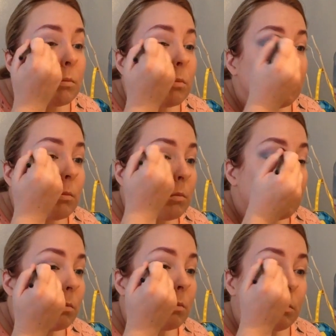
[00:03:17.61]
like
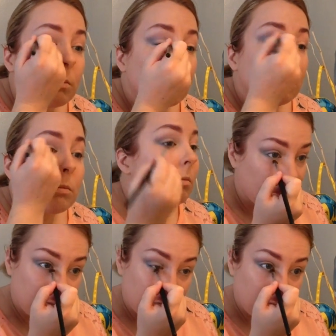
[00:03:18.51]
a nude on
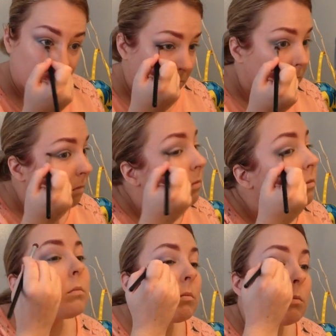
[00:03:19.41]
the lid,
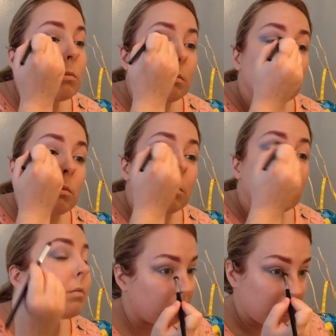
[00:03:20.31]
then a blue,
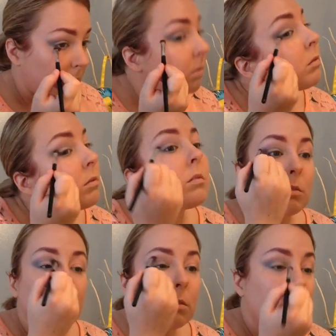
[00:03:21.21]

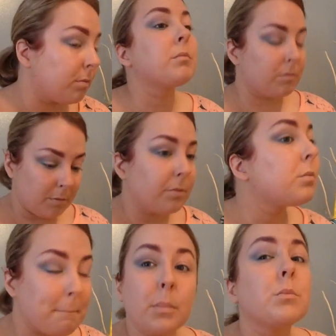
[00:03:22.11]
then like a
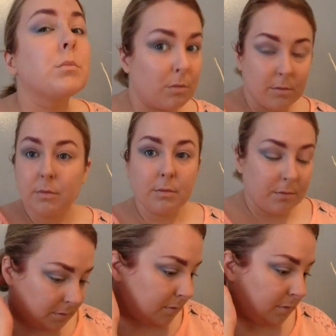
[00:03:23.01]
slight purple,
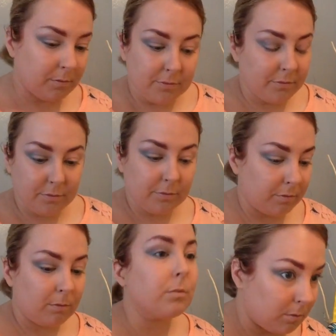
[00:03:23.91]
and then your
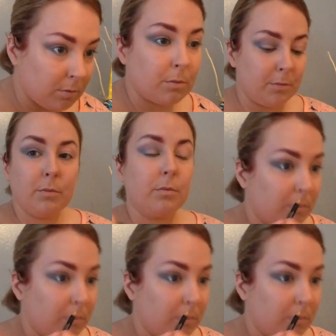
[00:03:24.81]
grey, and then